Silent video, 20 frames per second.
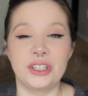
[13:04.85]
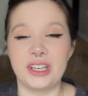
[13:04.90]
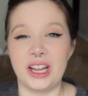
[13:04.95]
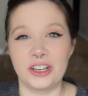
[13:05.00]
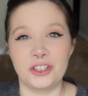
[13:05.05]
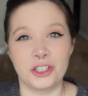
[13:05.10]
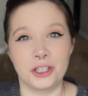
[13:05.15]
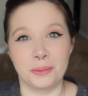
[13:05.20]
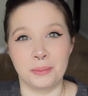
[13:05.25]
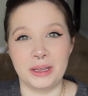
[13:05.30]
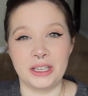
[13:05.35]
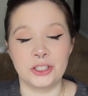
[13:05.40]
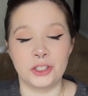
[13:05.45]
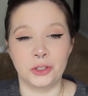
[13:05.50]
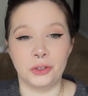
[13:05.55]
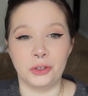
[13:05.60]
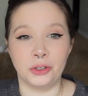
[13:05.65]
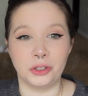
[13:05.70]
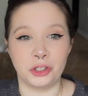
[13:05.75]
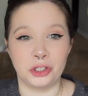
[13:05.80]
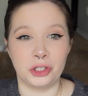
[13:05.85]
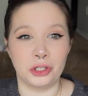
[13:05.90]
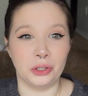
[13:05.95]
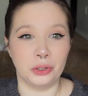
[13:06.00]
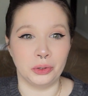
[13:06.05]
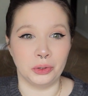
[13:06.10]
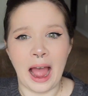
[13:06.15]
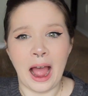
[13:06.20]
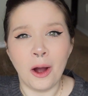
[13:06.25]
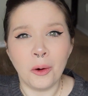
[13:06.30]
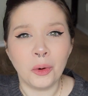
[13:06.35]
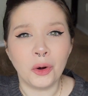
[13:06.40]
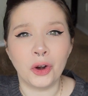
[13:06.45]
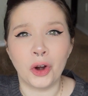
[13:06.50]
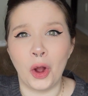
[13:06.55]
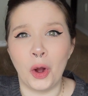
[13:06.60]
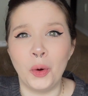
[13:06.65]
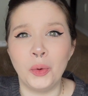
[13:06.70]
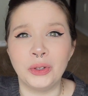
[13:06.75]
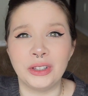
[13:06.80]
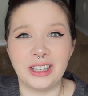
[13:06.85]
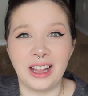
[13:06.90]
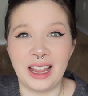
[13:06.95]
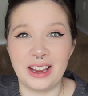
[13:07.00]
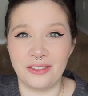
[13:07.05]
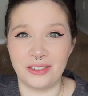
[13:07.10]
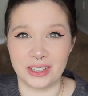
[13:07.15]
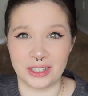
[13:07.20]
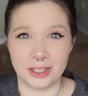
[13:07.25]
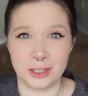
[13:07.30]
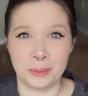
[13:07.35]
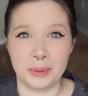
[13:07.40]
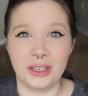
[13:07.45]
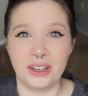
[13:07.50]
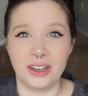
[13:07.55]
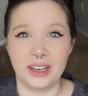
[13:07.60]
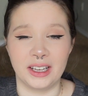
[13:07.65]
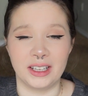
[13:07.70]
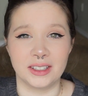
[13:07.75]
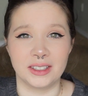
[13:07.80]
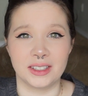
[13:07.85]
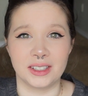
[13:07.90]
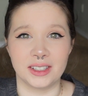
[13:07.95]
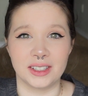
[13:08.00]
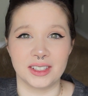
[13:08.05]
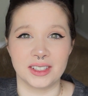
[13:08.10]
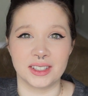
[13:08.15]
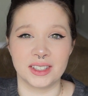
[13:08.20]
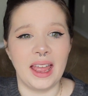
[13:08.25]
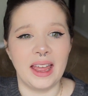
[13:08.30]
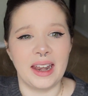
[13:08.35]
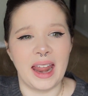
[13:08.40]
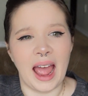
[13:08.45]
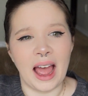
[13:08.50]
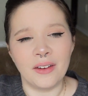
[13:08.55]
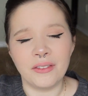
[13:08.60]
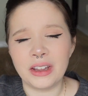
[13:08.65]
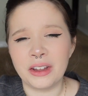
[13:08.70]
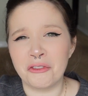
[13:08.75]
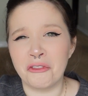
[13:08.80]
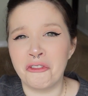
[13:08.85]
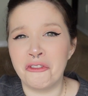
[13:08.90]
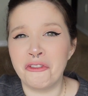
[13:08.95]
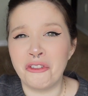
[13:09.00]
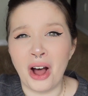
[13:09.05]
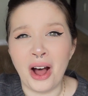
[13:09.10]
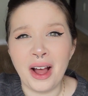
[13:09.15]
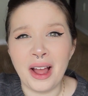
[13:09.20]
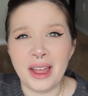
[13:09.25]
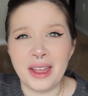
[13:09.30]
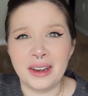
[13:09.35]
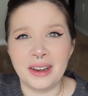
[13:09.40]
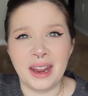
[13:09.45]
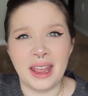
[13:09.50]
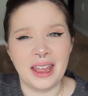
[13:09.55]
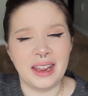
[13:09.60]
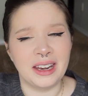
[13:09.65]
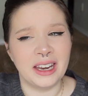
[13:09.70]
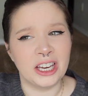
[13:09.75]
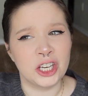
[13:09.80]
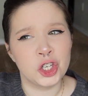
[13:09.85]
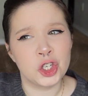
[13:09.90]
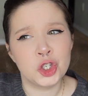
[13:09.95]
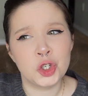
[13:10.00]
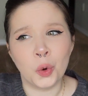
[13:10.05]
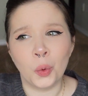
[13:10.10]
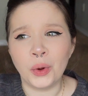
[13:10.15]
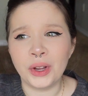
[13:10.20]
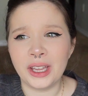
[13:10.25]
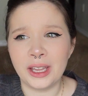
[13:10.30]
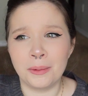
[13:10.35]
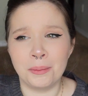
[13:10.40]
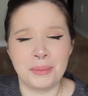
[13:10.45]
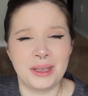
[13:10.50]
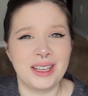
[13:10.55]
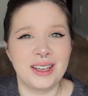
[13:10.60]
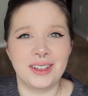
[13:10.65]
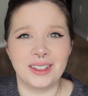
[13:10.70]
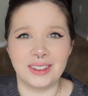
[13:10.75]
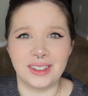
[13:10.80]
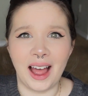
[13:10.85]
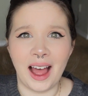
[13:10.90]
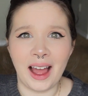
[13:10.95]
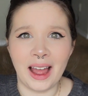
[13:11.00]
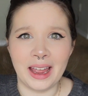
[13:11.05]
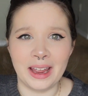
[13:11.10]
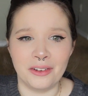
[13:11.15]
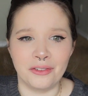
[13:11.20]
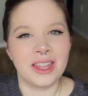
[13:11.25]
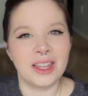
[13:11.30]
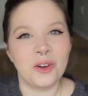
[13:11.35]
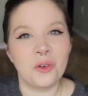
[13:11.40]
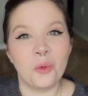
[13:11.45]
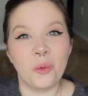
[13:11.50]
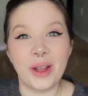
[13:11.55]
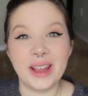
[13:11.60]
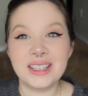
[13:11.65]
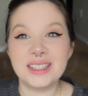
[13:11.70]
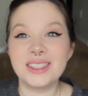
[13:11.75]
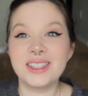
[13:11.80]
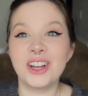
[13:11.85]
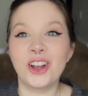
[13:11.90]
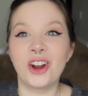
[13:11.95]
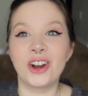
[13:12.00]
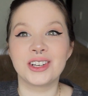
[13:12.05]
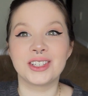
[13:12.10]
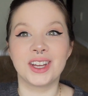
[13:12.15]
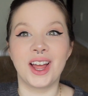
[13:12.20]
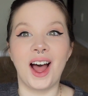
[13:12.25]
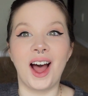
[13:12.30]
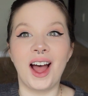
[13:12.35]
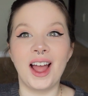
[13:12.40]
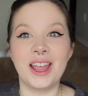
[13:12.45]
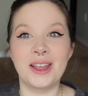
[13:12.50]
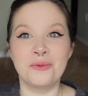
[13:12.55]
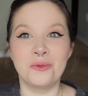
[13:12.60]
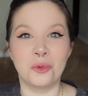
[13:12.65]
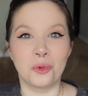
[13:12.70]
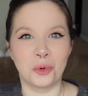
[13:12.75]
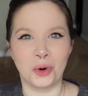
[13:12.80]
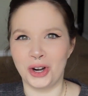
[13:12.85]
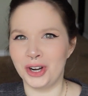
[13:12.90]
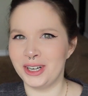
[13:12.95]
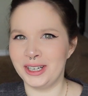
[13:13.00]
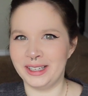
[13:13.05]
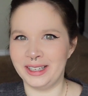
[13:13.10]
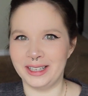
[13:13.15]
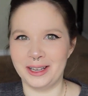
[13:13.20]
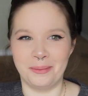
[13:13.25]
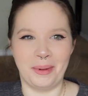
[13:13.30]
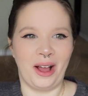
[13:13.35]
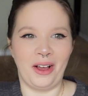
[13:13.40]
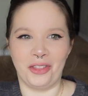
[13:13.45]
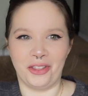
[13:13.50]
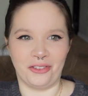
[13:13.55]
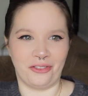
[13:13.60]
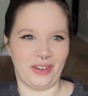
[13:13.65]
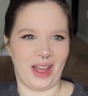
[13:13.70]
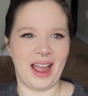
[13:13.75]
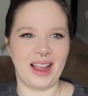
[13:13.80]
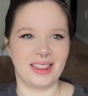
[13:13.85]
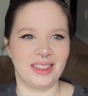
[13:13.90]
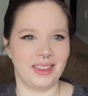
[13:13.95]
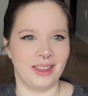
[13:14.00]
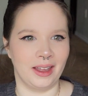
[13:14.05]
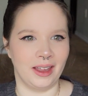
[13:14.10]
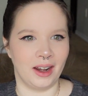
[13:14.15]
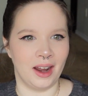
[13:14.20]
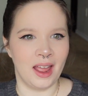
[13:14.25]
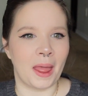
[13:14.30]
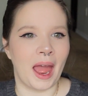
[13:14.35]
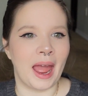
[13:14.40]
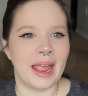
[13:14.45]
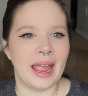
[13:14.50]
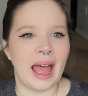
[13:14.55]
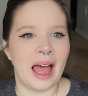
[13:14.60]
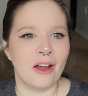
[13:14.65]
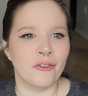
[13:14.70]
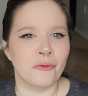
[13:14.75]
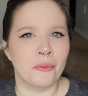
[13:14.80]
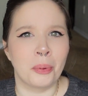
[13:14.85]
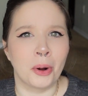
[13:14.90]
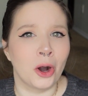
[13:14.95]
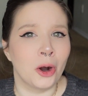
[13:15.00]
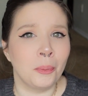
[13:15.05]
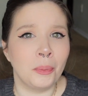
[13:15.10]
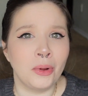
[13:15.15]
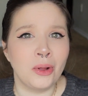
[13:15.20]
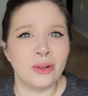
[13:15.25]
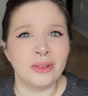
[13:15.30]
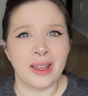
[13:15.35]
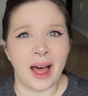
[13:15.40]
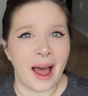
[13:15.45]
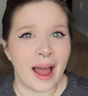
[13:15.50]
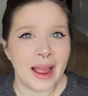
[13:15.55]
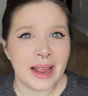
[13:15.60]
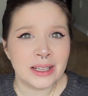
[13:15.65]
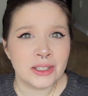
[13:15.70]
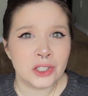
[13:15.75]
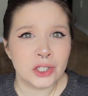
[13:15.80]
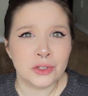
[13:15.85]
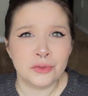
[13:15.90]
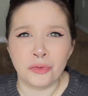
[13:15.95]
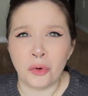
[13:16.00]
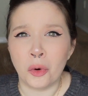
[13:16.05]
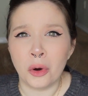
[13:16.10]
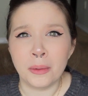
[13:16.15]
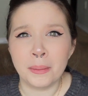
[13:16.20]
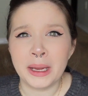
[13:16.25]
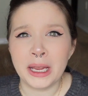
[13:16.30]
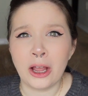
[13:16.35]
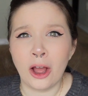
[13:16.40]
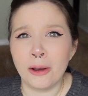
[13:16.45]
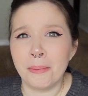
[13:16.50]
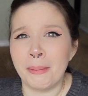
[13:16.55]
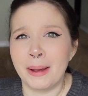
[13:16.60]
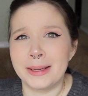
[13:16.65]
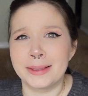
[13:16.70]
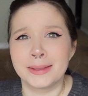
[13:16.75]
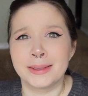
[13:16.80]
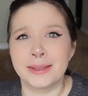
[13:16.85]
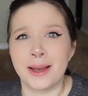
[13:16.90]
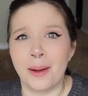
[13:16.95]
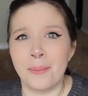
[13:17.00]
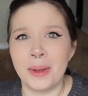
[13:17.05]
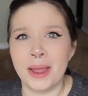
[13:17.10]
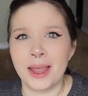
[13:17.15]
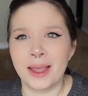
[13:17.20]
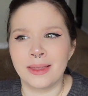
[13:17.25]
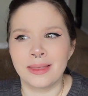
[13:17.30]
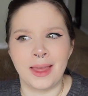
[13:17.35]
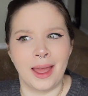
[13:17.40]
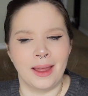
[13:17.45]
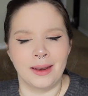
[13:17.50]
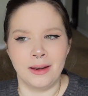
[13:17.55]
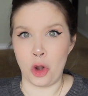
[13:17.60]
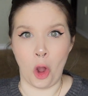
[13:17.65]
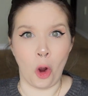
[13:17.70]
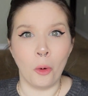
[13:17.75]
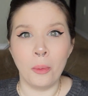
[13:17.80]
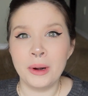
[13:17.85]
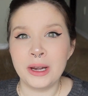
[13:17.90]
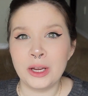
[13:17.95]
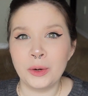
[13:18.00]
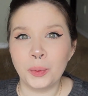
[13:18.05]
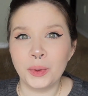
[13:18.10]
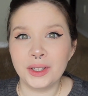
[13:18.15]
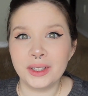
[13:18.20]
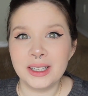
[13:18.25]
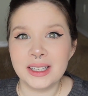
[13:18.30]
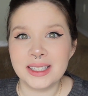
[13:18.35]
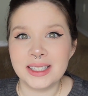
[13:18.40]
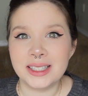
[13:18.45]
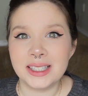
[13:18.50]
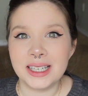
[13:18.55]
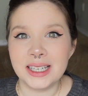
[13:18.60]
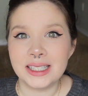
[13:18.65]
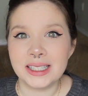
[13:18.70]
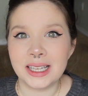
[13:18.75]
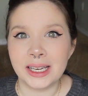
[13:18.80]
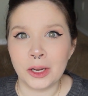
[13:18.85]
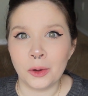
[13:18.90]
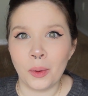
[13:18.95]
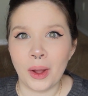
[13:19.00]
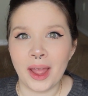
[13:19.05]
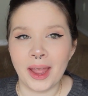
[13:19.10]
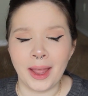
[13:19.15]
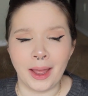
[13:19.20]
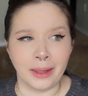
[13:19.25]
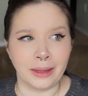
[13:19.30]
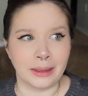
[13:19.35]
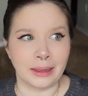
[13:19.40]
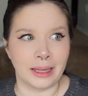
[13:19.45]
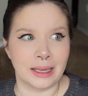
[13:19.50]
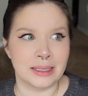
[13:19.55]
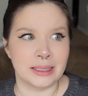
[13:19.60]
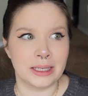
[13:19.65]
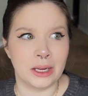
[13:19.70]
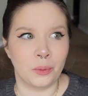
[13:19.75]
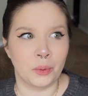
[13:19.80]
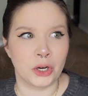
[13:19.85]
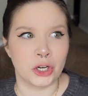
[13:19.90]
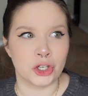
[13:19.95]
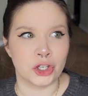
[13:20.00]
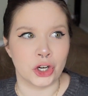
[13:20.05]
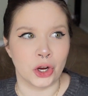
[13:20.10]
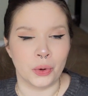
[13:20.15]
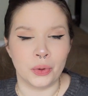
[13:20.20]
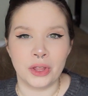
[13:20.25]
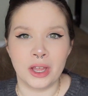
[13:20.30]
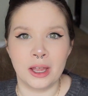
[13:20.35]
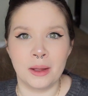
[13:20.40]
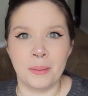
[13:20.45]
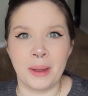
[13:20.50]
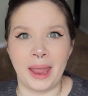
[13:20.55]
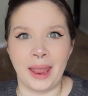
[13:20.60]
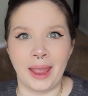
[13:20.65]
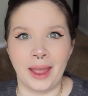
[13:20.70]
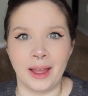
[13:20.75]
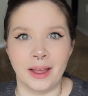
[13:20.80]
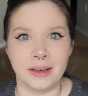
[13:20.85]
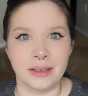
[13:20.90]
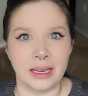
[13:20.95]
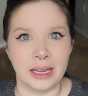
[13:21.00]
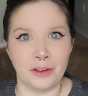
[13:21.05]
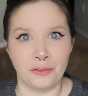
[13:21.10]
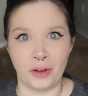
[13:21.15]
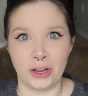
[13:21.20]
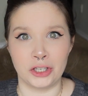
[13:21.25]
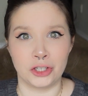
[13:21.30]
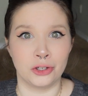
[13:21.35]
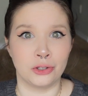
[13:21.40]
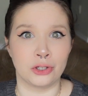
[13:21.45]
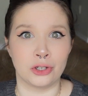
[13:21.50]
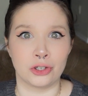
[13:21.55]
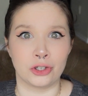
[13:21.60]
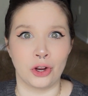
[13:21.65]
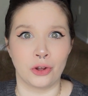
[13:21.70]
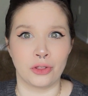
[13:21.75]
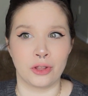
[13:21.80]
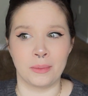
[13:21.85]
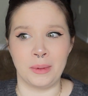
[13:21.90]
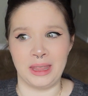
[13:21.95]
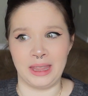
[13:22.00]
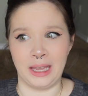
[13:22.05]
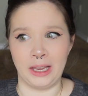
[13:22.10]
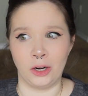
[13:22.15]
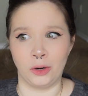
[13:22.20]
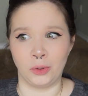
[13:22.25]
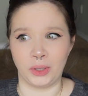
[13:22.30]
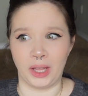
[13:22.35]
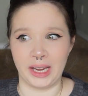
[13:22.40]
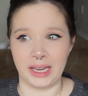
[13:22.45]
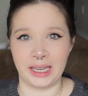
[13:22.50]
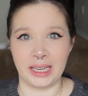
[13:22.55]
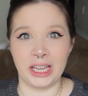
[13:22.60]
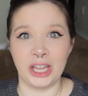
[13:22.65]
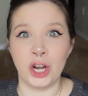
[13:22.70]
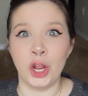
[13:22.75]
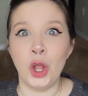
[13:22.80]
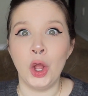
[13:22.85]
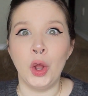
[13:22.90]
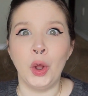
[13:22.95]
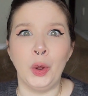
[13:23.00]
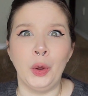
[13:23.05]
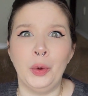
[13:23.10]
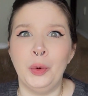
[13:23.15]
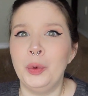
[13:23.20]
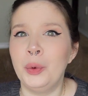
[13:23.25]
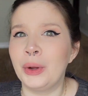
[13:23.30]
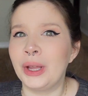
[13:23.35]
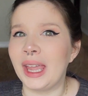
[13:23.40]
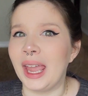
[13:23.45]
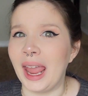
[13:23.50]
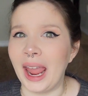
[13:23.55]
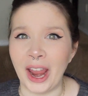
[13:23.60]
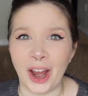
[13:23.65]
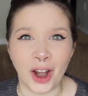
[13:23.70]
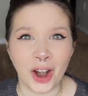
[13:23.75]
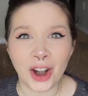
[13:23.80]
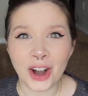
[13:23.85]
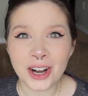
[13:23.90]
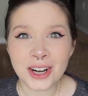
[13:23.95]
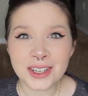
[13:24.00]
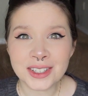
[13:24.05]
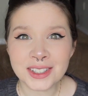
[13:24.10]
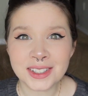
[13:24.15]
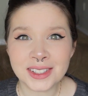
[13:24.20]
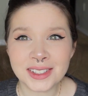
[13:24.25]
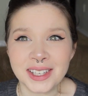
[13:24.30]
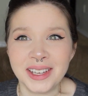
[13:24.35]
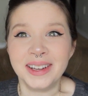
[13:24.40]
detrimental to our own life experiences and having fun and enjoying being alive than wasting our time worrying about the fact that I have purple purple lines forming on my stomach that nobody really sees anyway unless I wanna show them and if I choose to show them and they don't like it, who cares?